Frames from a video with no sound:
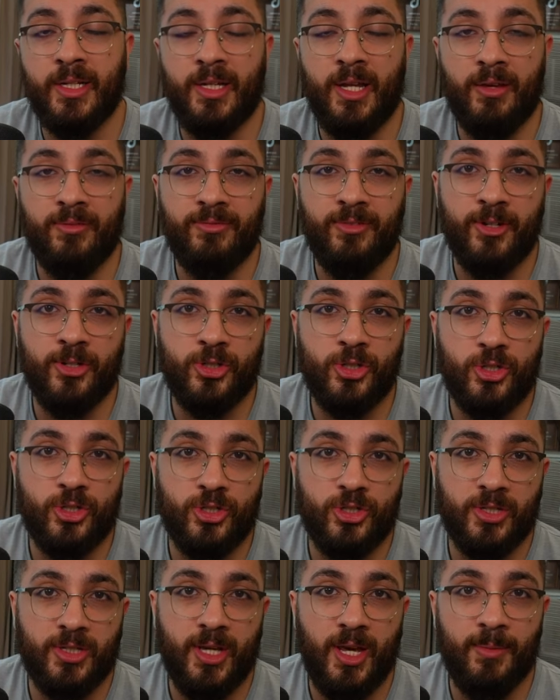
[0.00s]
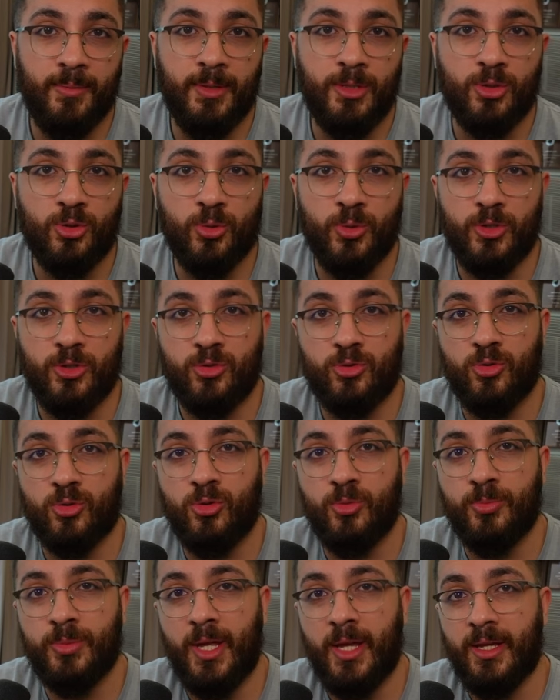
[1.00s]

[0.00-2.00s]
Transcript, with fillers: Then Avengers came into his room.